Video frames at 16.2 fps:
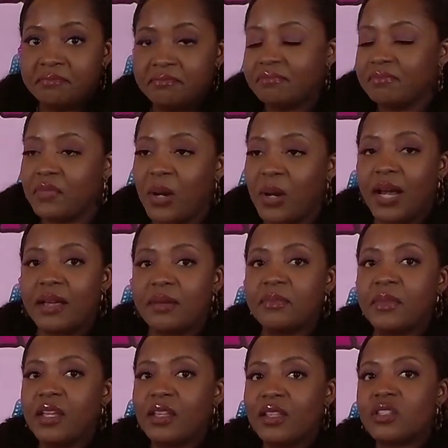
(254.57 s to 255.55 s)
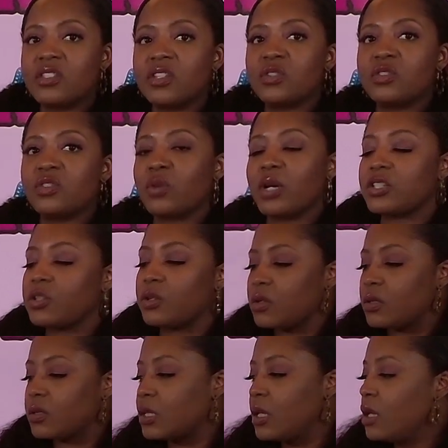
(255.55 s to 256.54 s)
All right? A certain threshold.
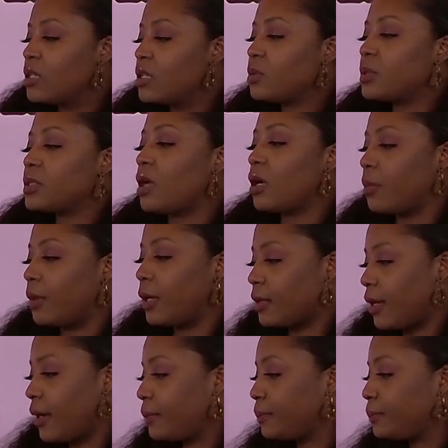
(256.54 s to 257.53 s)
So I'm going to talk about that.